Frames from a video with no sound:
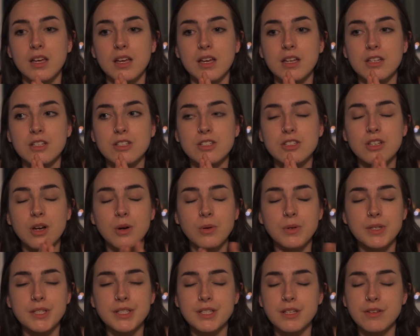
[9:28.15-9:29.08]
It's
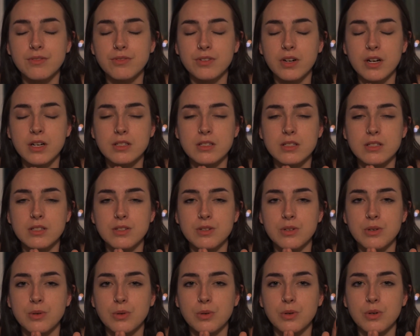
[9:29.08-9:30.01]
so easy for us
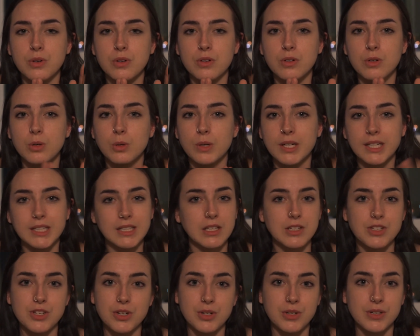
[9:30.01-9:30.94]
to quickly
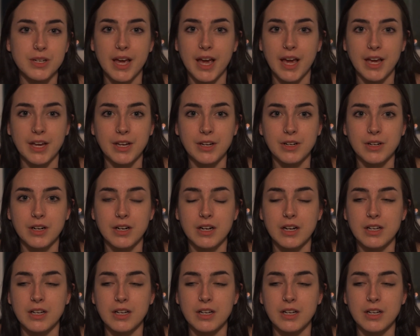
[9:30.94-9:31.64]
turn to anger.